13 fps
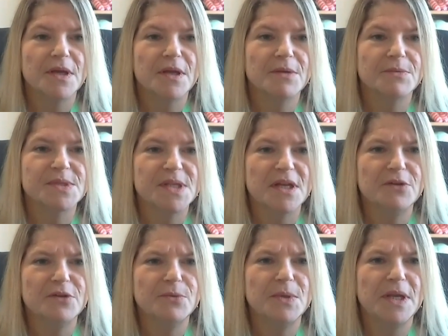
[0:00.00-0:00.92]
It was
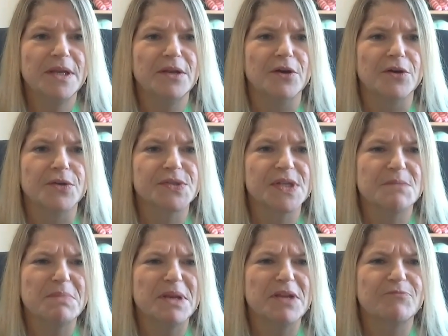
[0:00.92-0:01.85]
loneliness and a
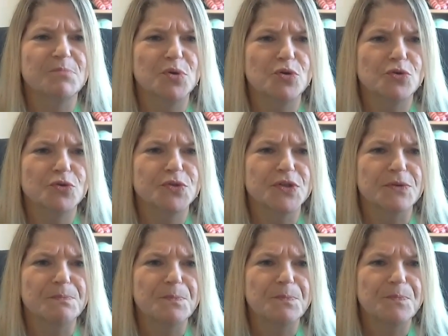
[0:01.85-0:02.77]
bit of
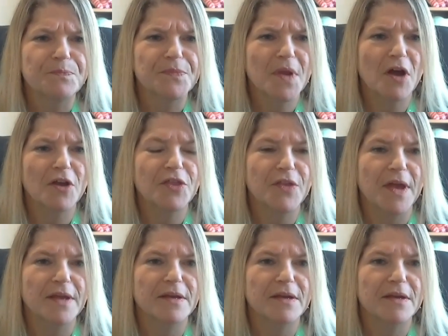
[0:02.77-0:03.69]
boredom, I
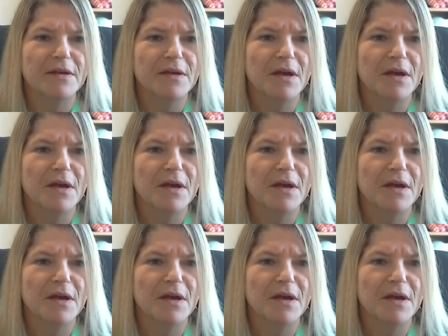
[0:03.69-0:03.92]
think.